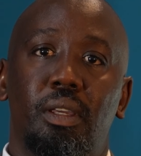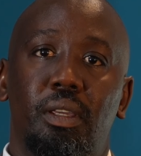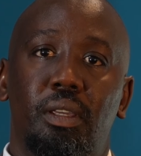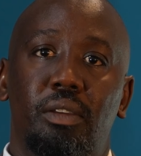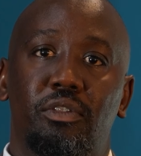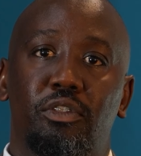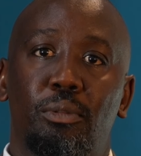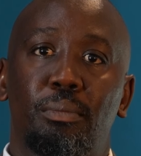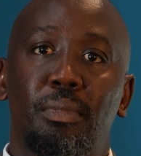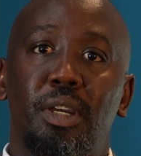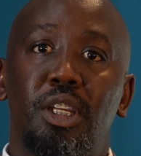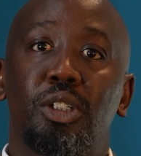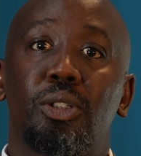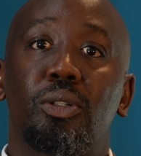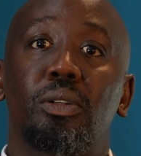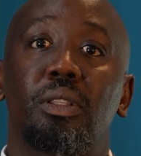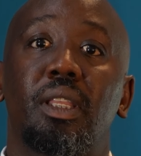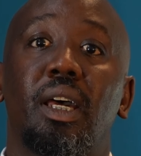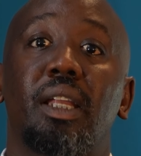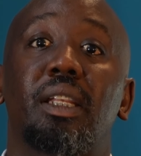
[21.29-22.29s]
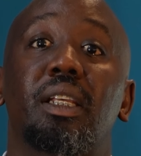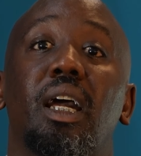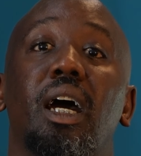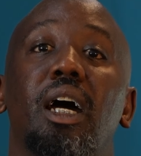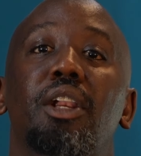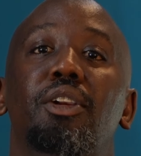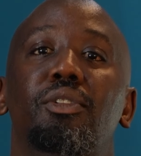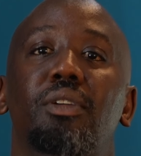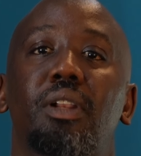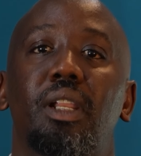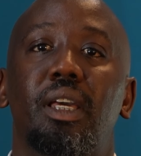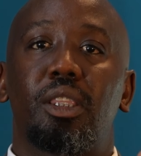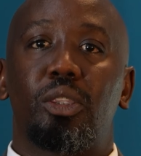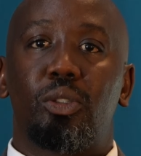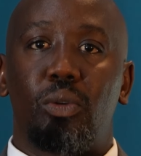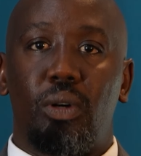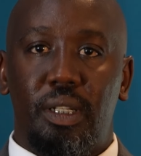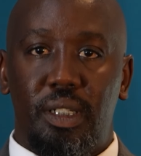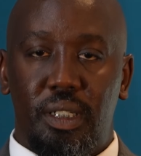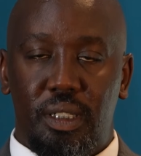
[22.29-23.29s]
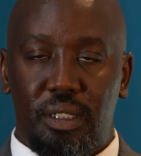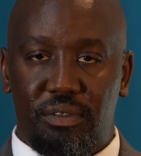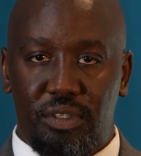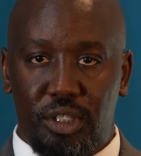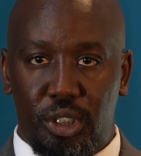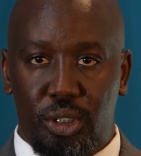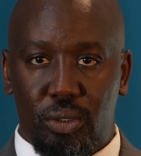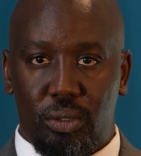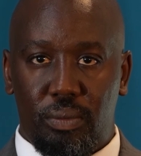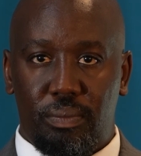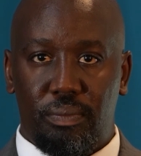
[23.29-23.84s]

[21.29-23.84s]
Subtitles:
Information that can relate to an individual.